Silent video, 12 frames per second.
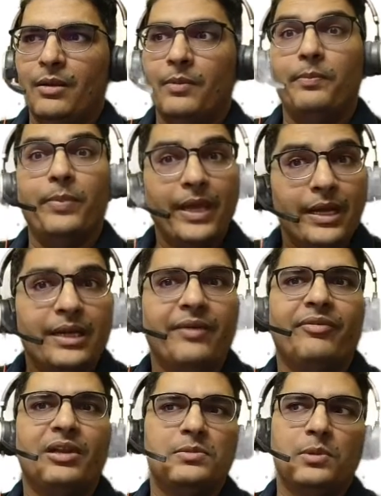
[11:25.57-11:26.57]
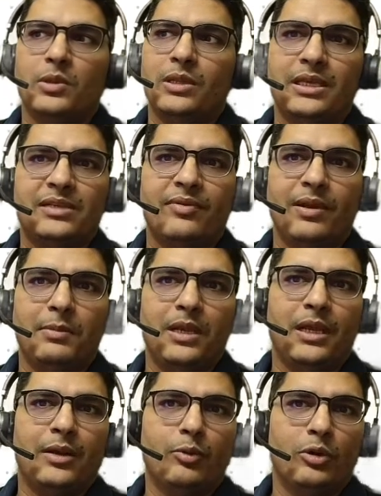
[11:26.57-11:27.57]
a big difference between this
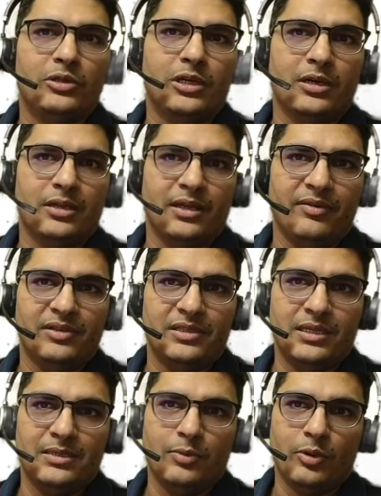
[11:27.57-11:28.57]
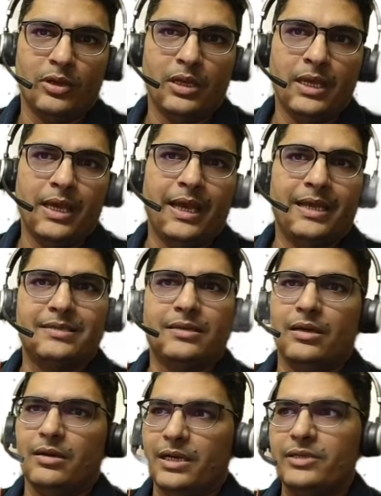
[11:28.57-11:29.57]
framing and what Jagrati Avasthi's book has
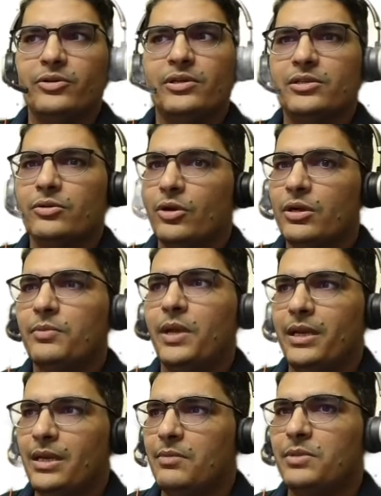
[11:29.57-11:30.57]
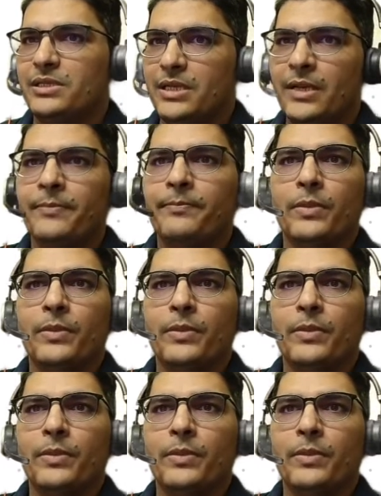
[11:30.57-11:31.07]
done, right? So it's not a minor mistake.